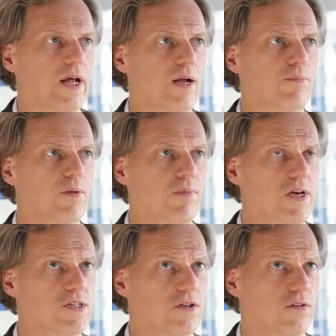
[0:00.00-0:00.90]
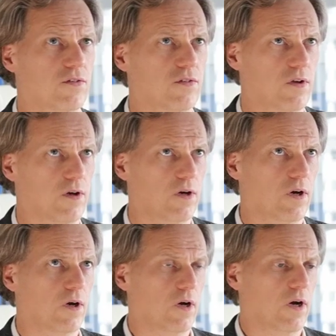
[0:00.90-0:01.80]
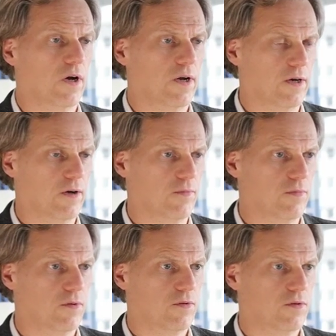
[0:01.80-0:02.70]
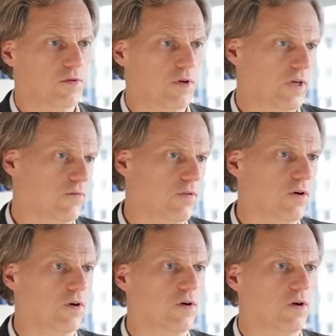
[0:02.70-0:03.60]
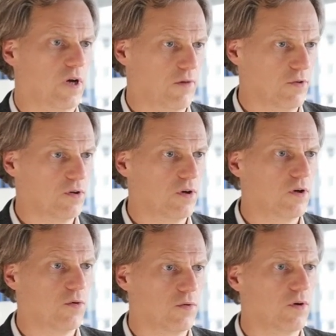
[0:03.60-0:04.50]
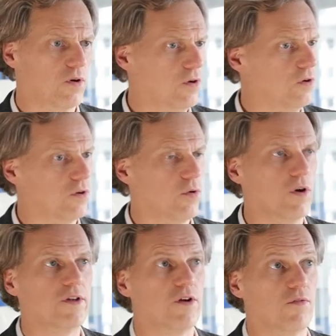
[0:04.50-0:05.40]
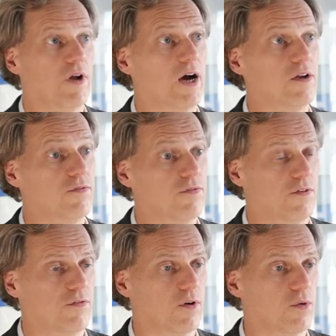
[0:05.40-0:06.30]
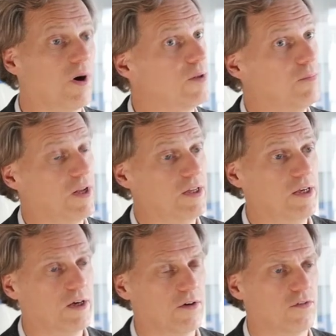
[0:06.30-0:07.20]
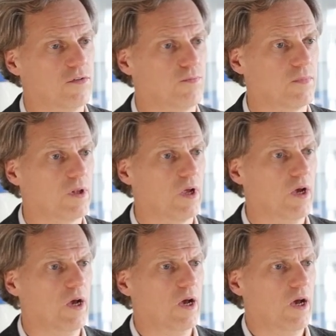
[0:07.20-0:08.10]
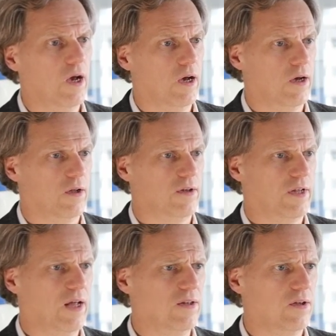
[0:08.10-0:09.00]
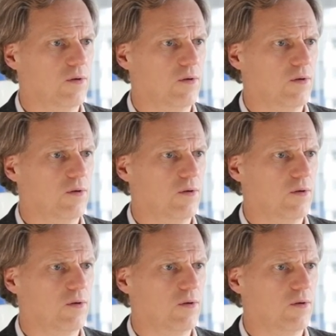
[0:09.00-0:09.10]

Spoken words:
help the patients to live, have a good quality of life for quite many years. Then